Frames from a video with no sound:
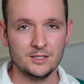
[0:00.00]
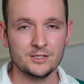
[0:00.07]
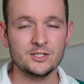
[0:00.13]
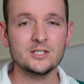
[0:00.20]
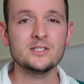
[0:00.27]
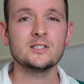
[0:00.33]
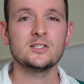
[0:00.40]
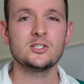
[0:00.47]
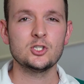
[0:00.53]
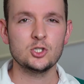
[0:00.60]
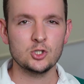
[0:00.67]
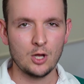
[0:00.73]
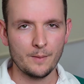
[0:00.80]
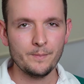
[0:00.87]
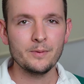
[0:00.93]
Just
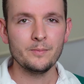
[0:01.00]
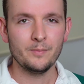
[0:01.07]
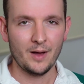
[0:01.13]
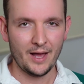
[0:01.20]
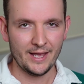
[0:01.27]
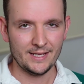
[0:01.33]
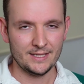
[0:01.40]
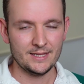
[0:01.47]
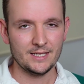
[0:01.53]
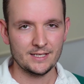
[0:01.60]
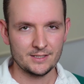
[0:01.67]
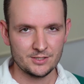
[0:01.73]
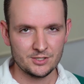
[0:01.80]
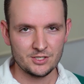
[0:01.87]
stop buying things.